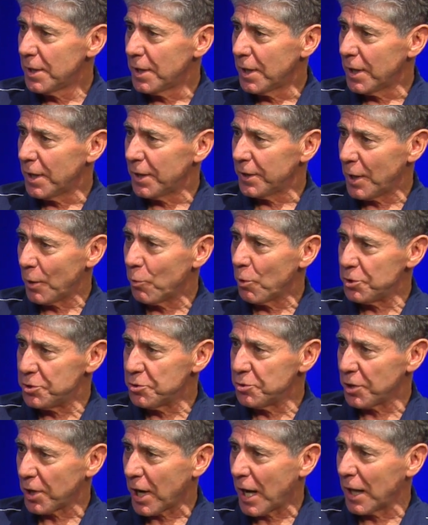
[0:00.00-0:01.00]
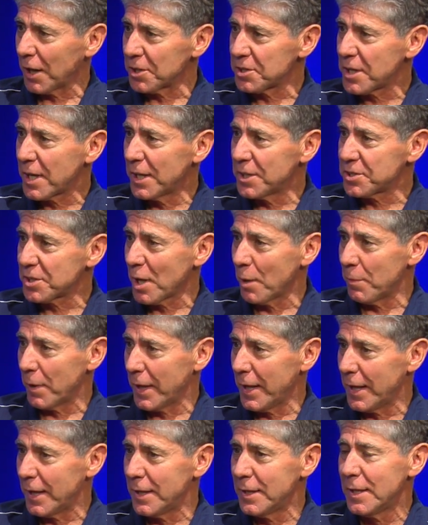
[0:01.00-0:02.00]
uh, they were junior college kids coming
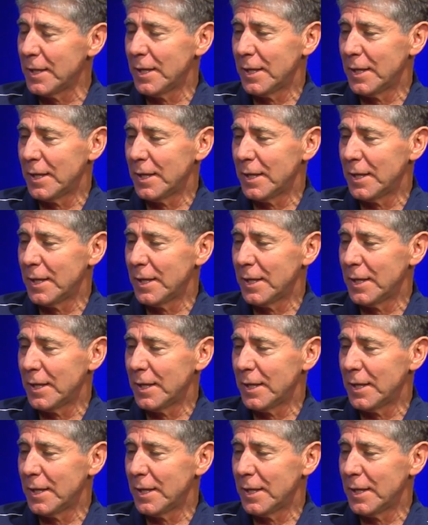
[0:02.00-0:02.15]
in,